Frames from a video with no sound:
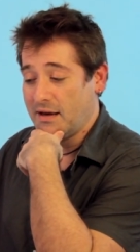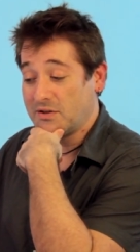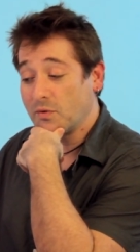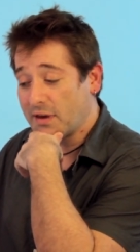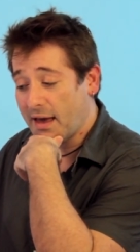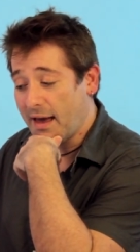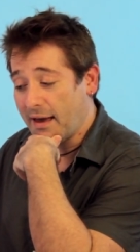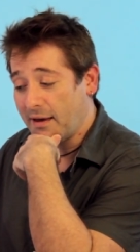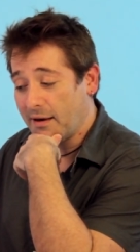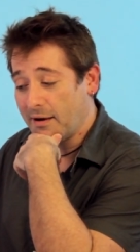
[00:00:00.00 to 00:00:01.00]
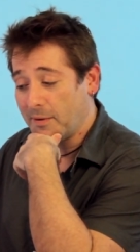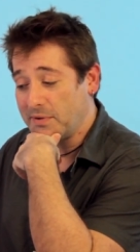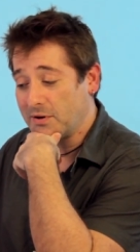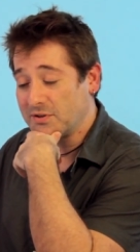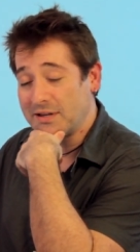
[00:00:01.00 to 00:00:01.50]
It's okay uh,
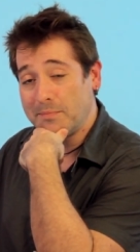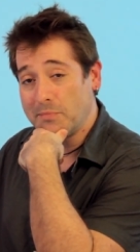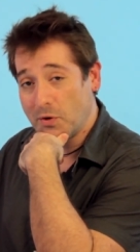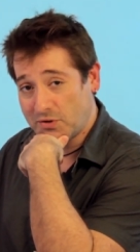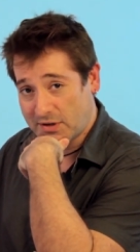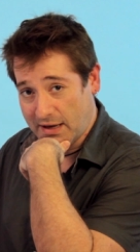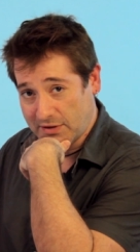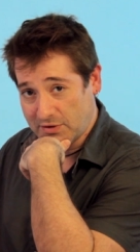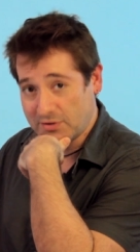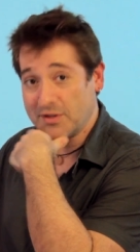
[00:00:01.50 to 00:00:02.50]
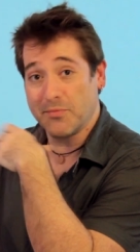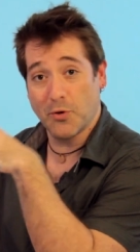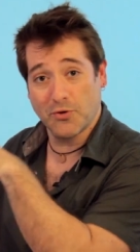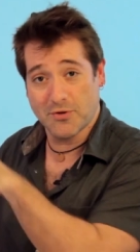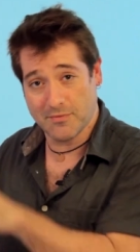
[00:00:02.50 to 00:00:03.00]
because in most cases, in
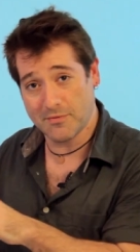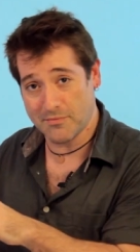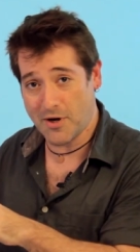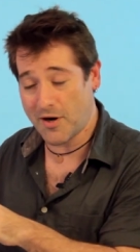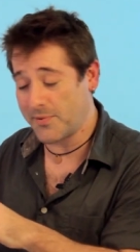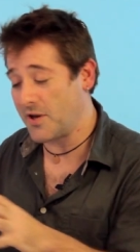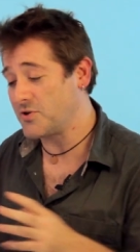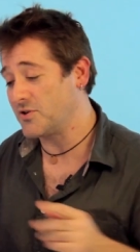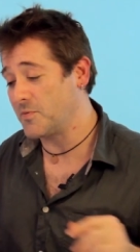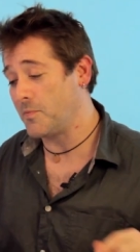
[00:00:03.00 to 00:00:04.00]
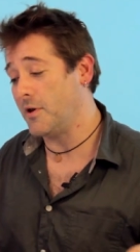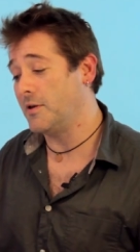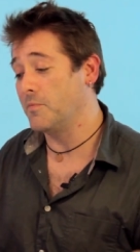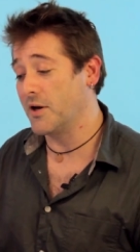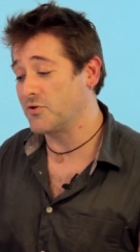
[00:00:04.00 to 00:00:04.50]
most modern applications
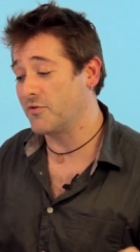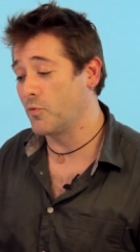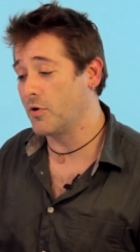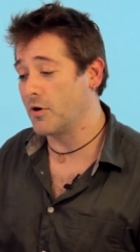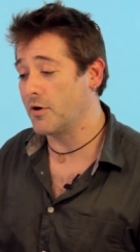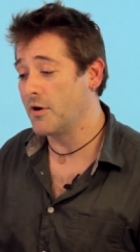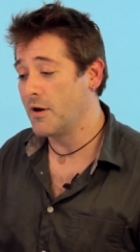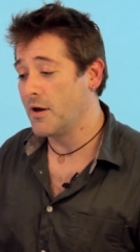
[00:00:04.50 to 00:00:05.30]
like Microsoft Word,